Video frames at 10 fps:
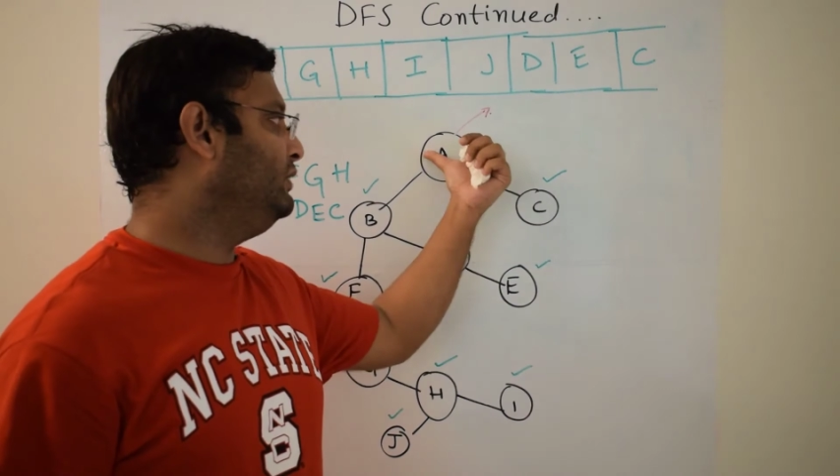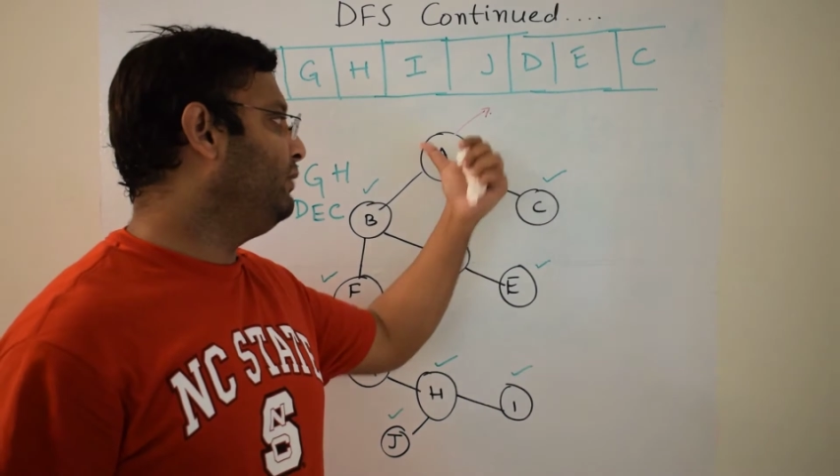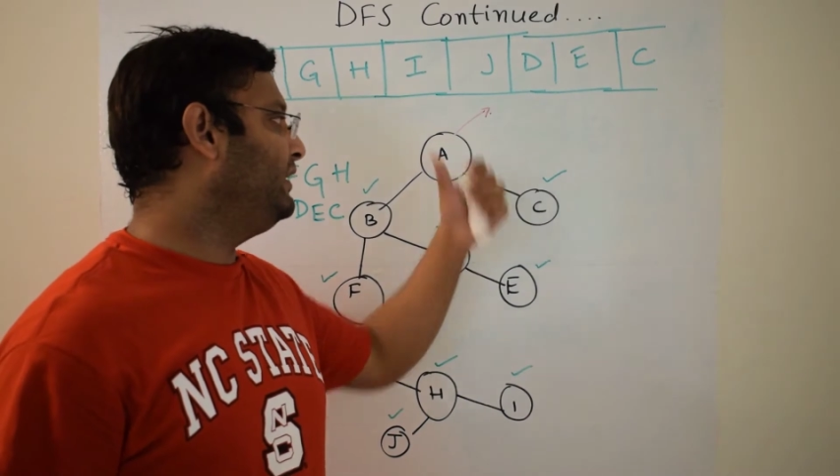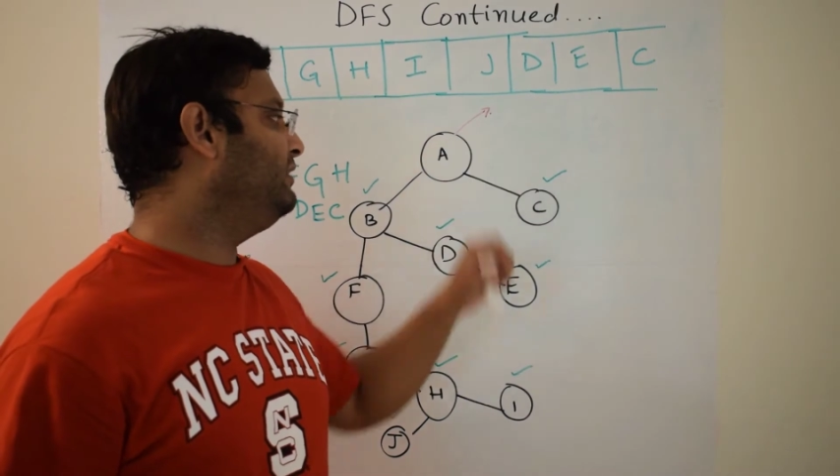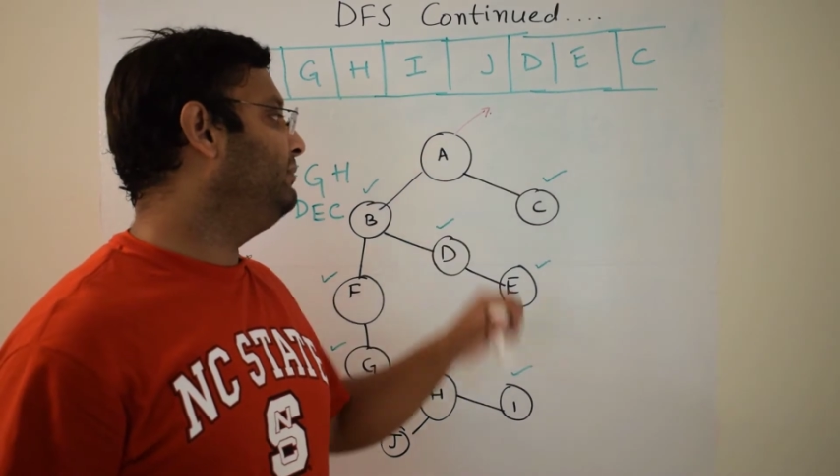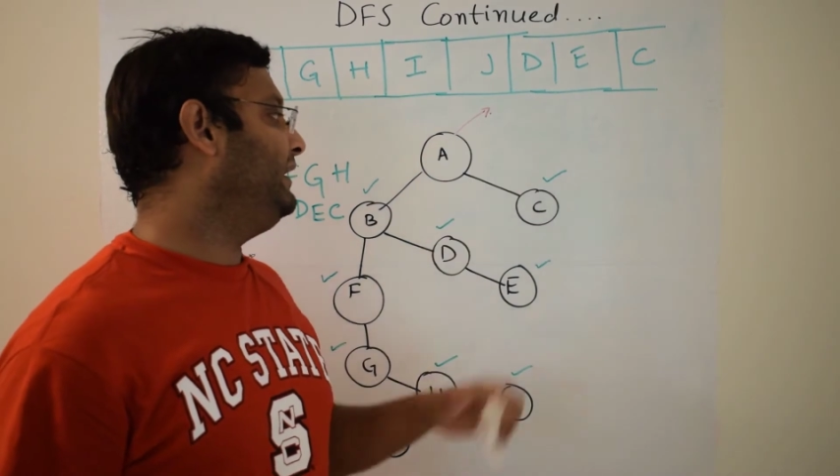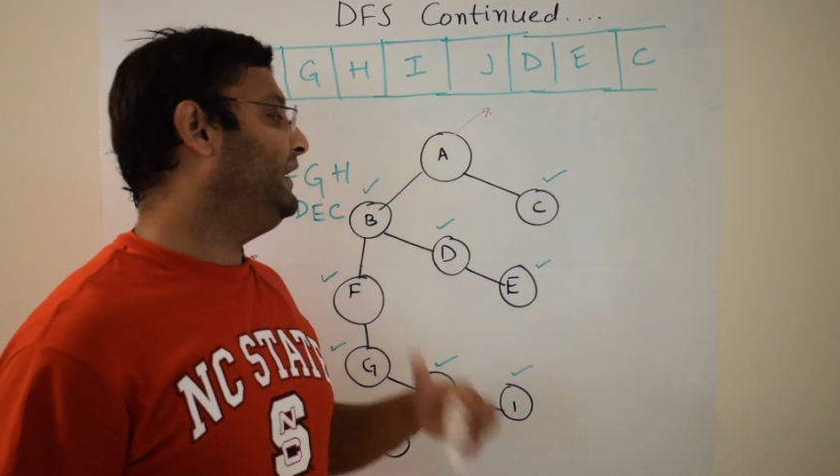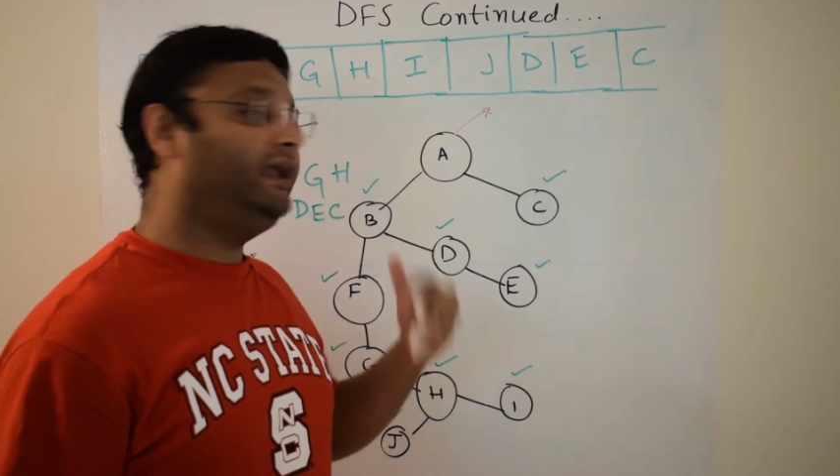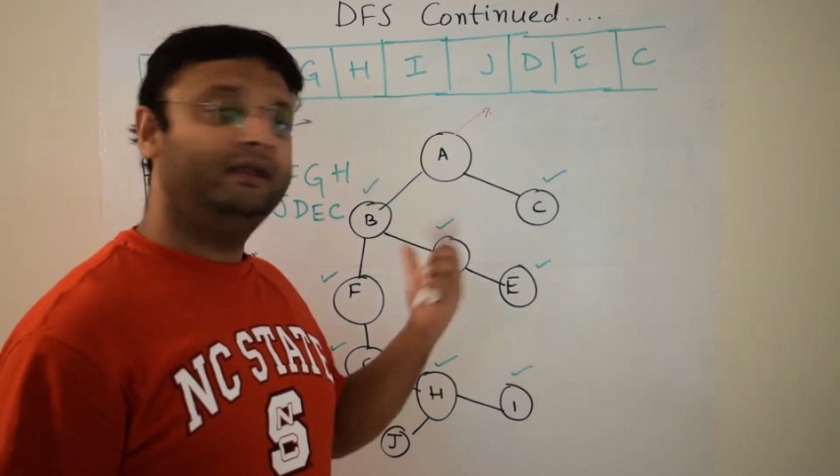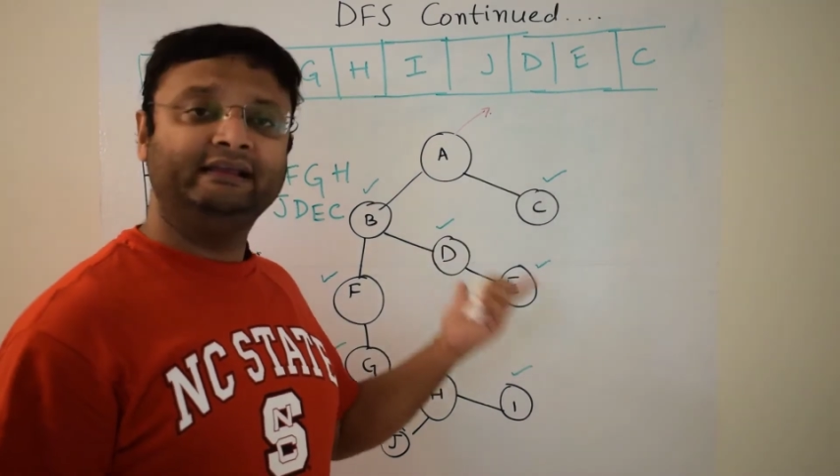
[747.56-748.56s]
one neighbor
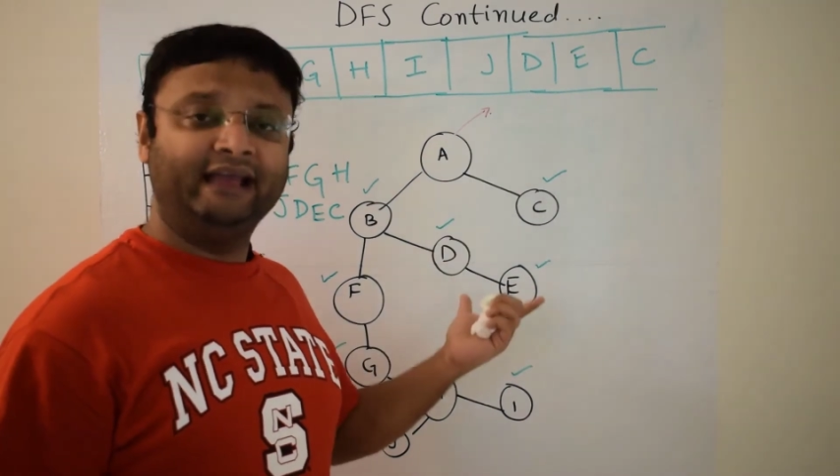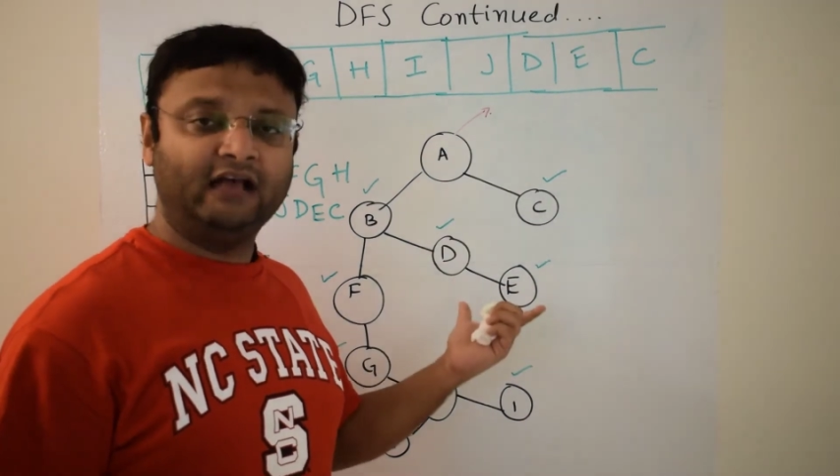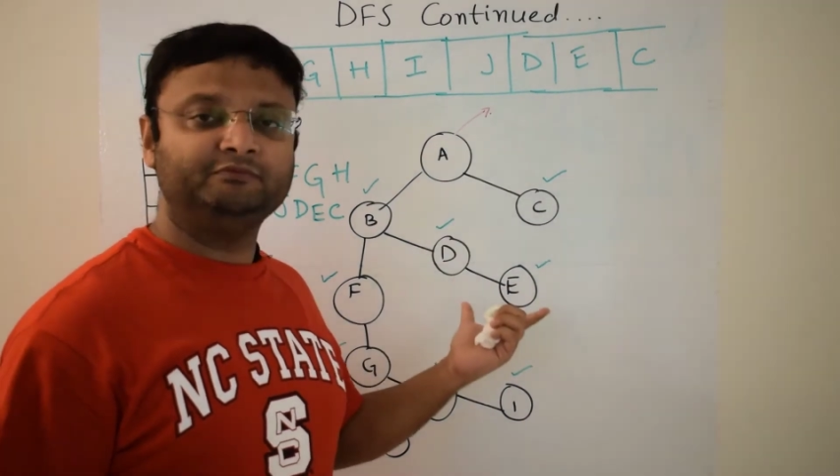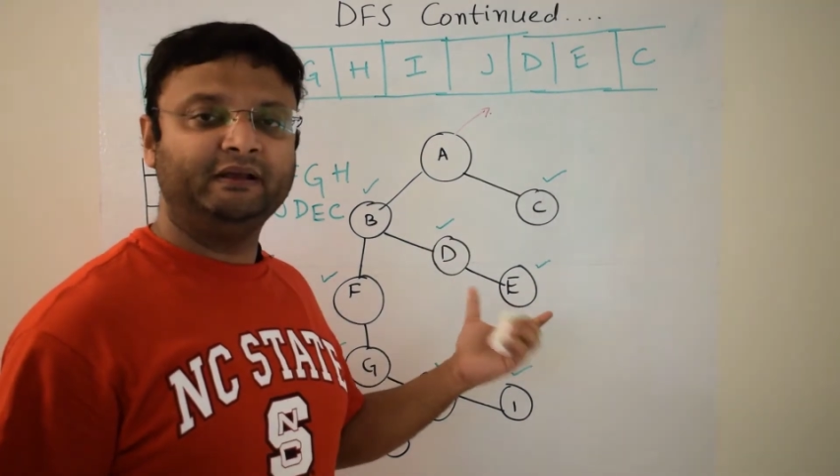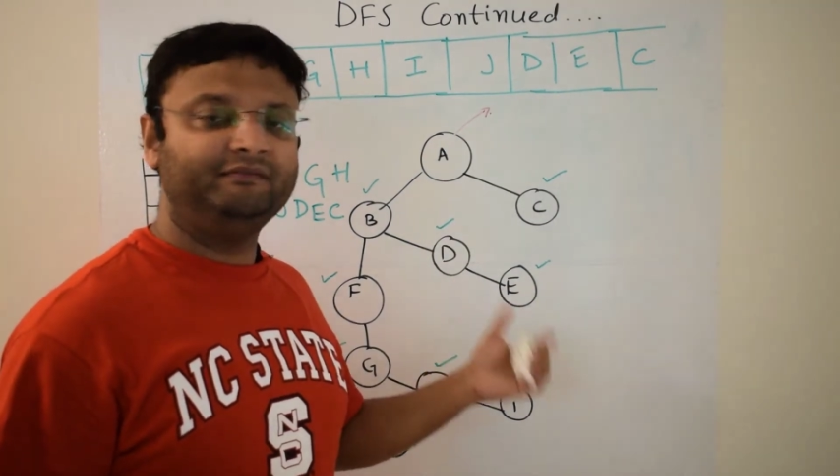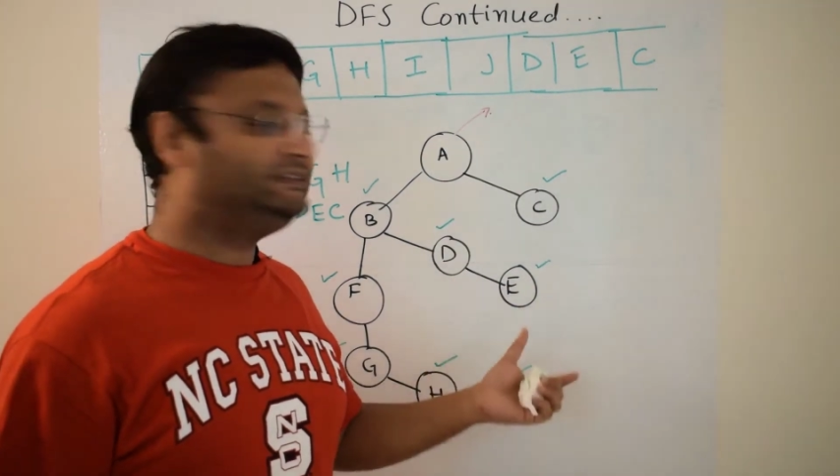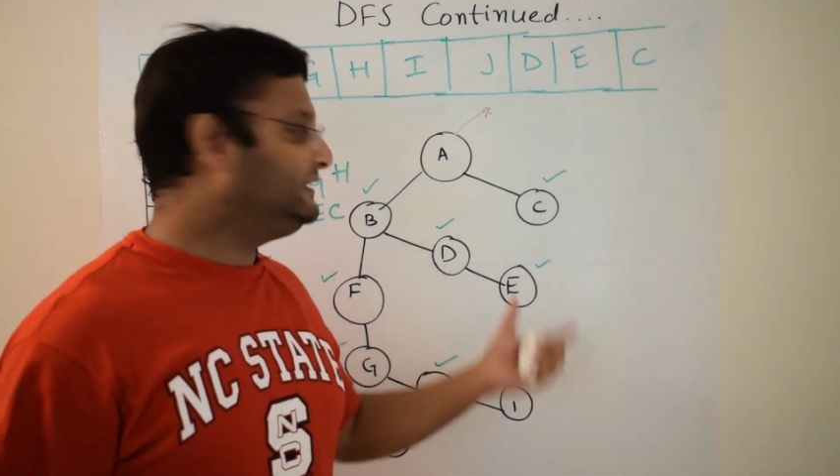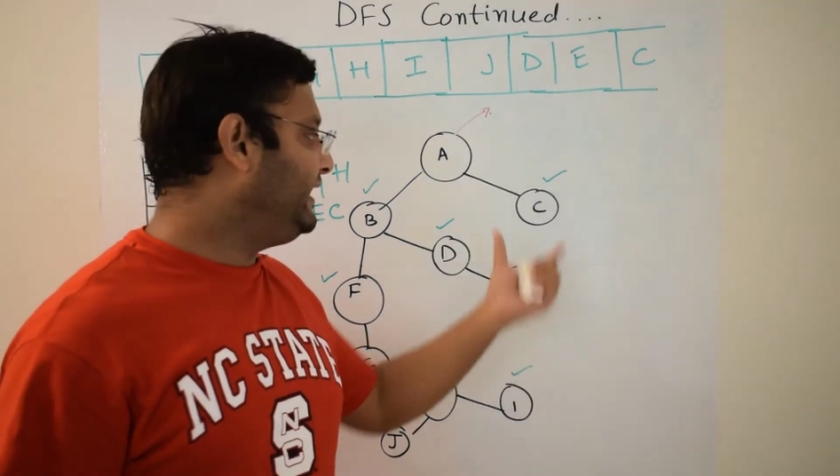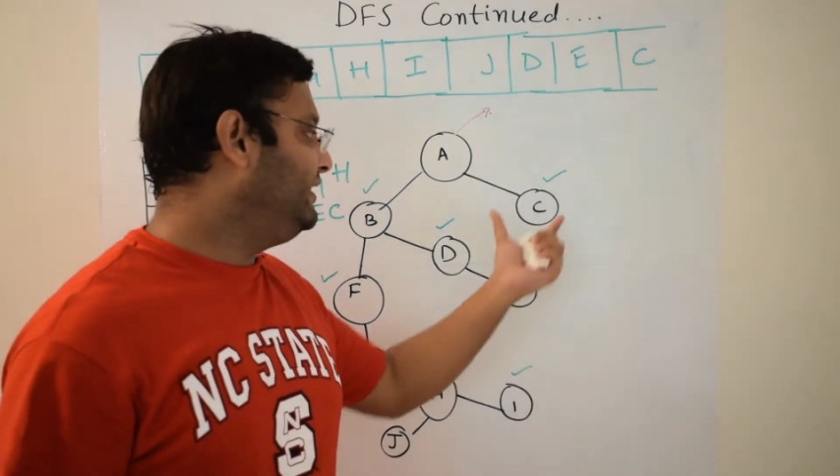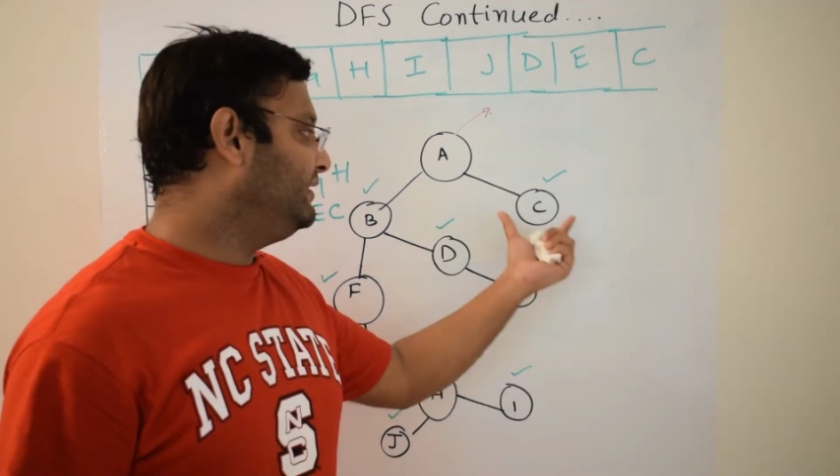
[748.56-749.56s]
A has been
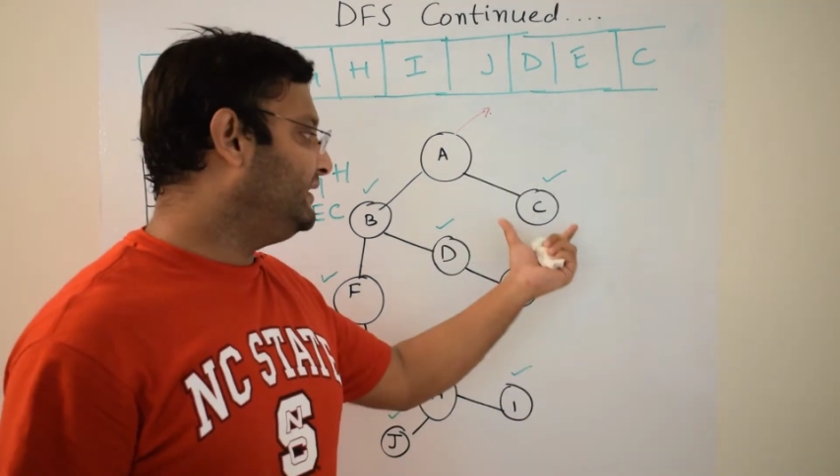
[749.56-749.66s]
visited?